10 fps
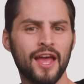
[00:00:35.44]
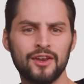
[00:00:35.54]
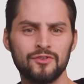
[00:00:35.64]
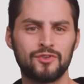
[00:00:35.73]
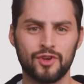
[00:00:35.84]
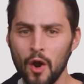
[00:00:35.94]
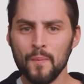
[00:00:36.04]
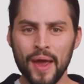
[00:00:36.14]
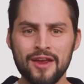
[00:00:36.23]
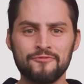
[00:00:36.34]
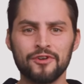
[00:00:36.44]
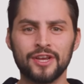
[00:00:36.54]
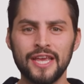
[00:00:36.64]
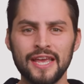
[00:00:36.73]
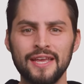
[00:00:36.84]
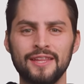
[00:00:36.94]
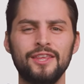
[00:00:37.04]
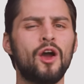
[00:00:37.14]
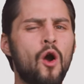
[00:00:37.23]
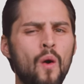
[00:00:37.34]
and you don't pay for a key,
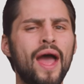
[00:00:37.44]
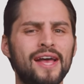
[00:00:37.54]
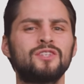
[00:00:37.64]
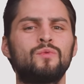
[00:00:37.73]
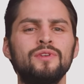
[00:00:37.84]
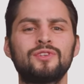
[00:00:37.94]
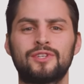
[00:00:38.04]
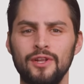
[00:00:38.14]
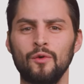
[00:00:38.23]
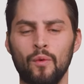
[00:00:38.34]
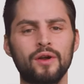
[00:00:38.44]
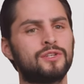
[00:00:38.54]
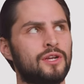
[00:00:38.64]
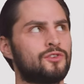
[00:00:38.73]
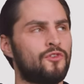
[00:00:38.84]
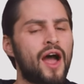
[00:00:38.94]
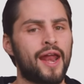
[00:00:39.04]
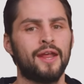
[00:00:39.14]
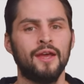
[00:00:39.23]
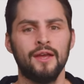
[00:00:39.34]
the OS will still work just fine.
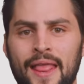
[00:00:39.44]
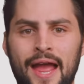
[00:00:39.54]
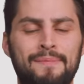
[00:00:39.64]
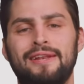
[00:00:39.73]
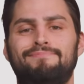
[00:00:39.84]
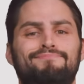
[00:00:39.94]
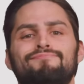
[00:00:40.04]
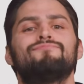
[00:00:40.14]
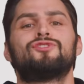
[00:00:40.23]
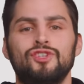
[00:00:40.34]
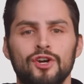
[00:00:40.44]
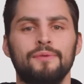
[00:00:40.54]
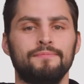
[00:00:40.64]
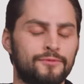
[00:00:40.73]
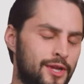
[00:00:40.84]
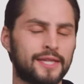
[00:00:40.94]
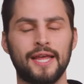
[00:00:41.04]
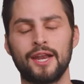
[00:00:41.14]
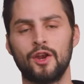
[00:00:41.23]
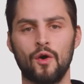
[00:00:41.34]
I mean, sure. You get
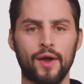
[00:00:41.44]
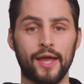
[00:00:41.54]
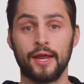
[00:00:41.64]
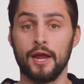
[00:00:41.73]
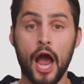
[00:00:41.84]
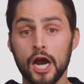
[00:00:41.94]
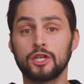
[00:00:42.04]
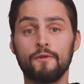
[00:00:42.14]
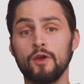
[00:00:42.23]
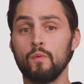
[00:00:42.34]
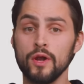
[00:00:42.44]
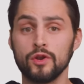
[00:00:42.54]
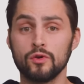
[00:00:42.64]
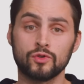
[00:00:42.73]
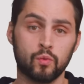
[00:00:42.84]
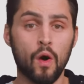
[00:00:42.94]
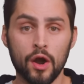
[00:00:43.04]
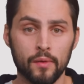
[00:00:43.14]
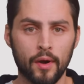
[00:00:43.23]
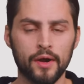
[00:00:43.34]
that annoying activate Windows
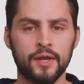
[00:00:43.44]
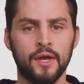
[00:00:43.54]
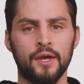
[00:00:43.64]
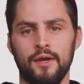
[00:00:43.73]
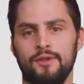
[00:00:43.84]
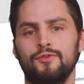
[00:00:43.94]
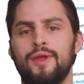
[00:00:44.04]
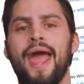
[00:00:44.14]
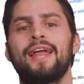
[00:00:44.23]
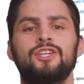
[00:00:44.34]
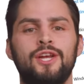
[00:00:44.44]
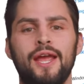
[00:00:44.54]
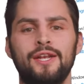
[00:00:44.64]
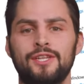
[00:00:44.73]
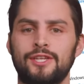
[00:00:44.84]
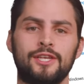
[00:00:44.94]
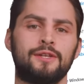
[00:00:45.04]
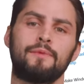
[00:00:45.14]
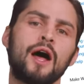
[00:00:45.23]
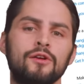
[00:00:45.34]
watermark, you can't change the
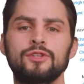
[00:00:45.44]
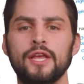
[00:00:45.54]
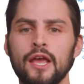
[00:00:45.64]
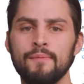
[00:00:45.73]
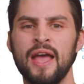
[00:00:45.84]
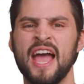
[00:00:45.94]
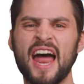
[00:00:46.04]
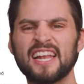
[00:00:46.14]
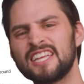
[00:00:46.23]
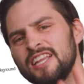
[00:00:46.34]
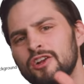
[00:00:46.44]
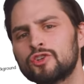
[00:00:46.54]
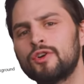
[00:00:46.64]
system color scheme, and it's a little